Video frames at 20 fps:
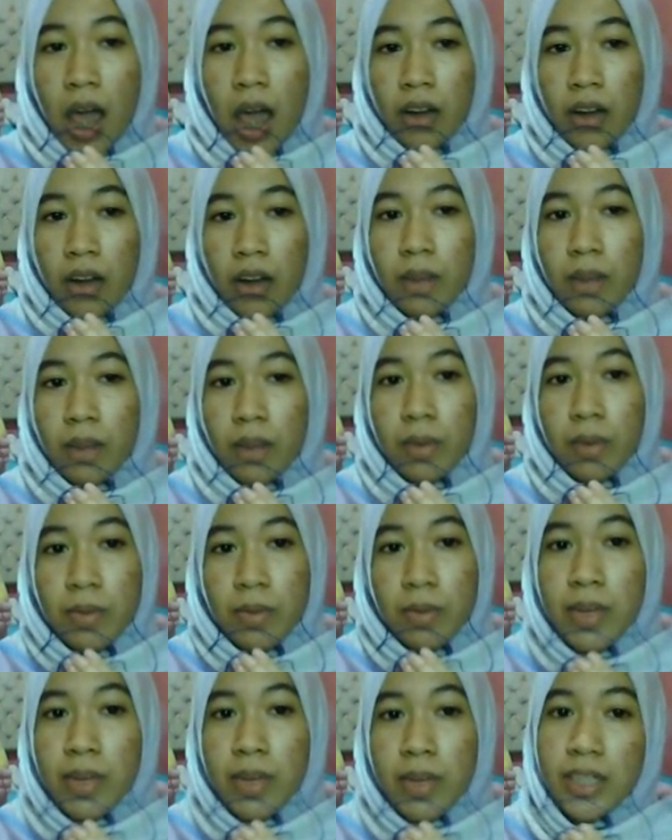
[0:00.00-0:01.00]

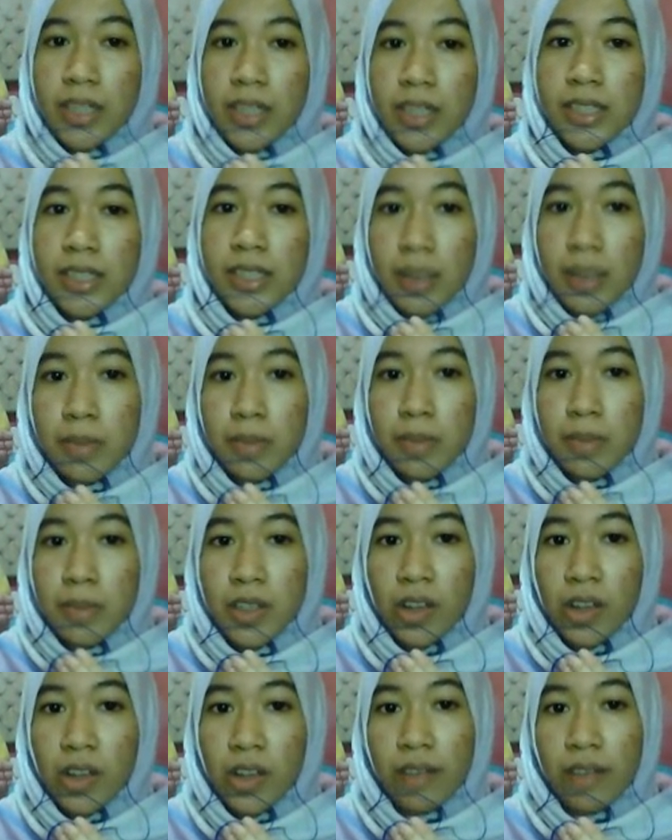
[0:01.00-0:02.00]
Non-probability sampling
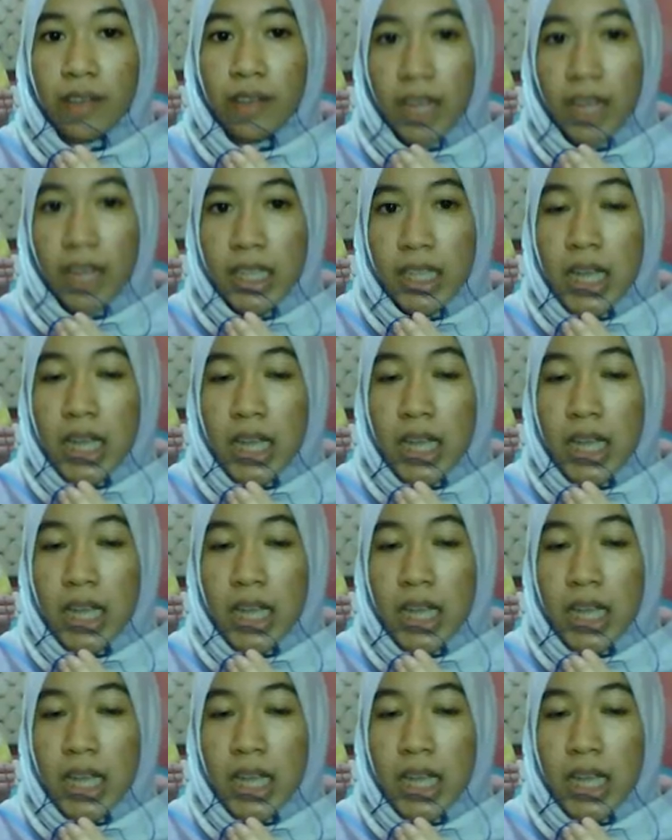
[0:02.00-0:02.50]
techniques